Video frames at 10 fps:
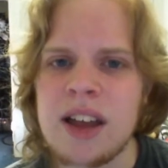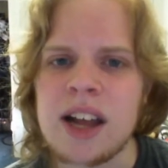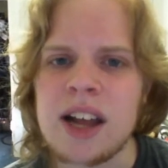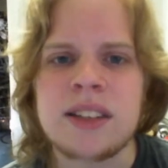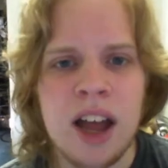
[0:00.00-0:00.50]

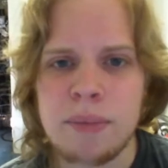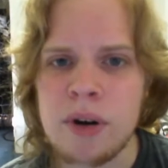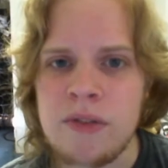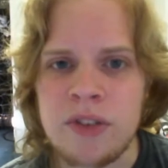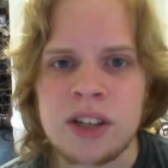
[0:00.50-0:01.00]
It's not
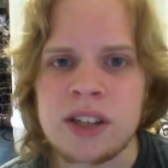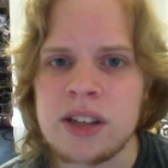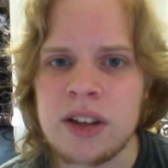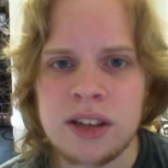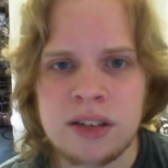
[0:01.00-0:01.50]
perfect, it
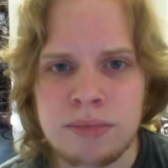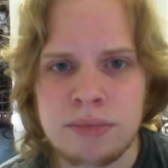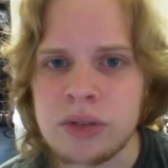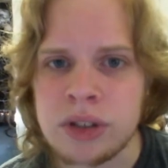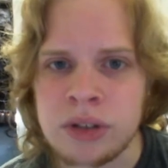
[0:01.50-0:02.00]
still has some
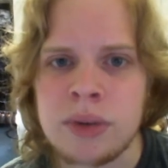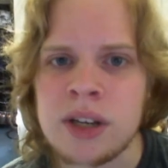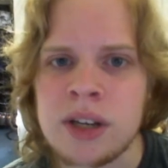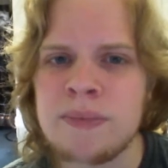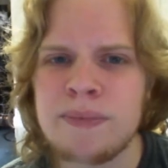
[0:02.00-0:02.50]
bloat to it, but
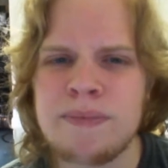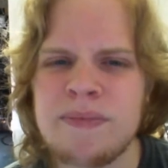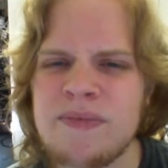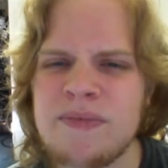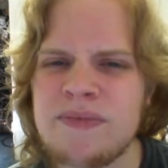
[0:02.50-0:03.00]
it's
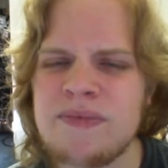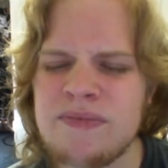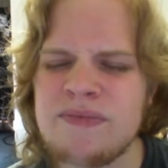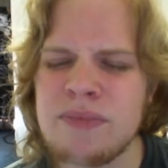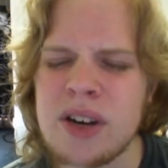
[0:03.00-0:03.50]

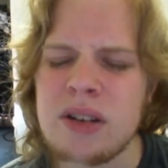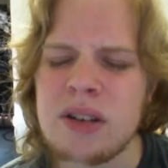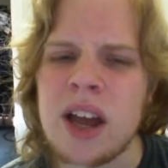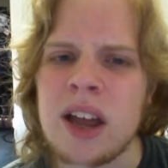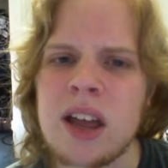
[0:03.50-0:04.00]
pretty
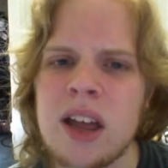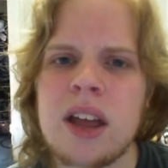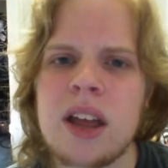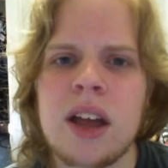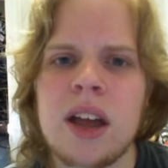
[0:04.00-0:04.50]
okay,
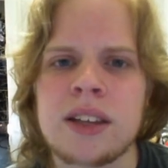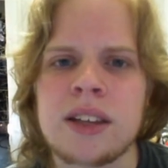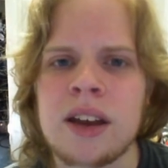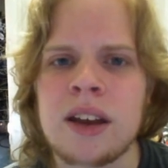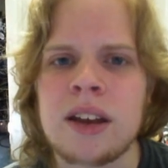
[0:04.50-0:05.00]
I'd
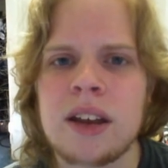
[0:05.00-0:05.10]
say.